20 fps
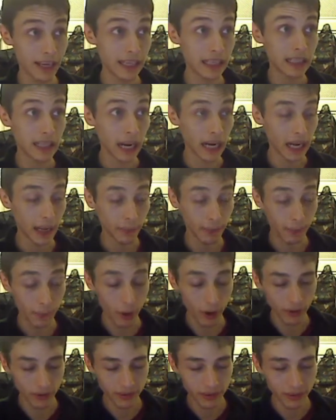dynamic
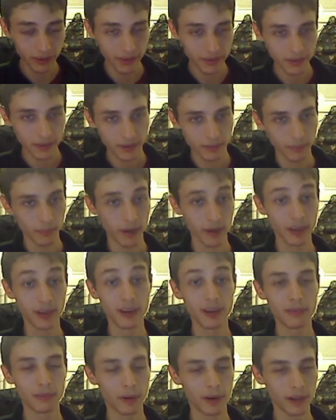poses, but it
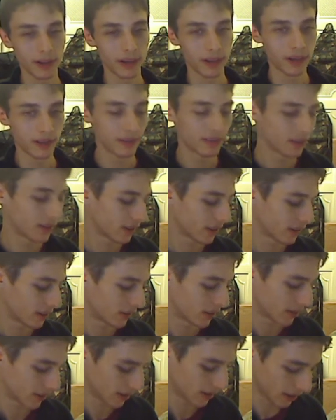is what it is.
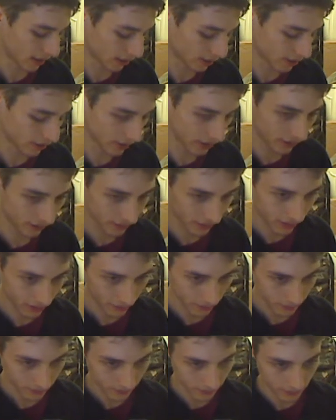I'll just
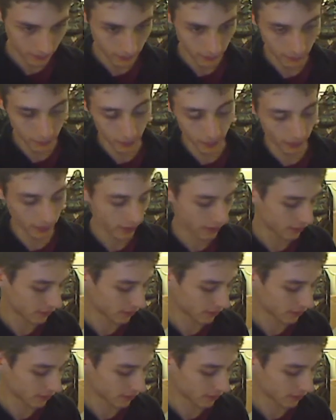brook the